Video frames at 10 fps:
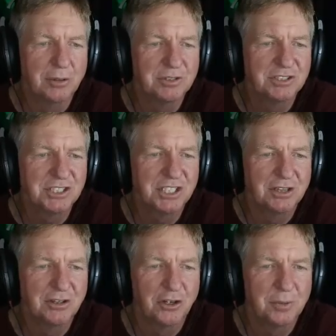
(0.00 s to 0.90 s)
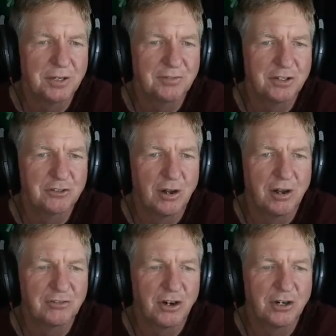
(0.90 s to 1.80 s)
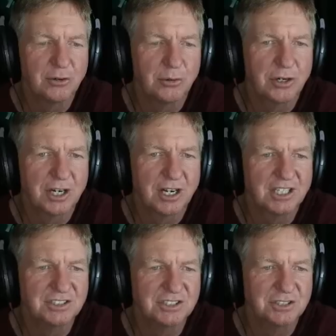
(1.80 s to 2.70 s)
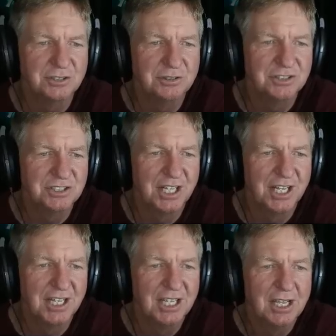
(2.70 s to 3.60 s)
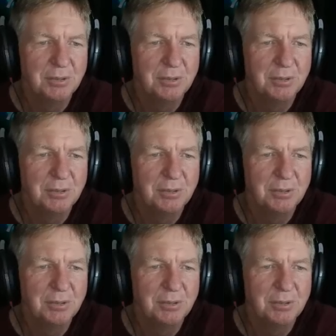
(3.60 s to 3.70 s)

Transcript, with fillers: We see a little bit of a trough trying to organize Tuesday,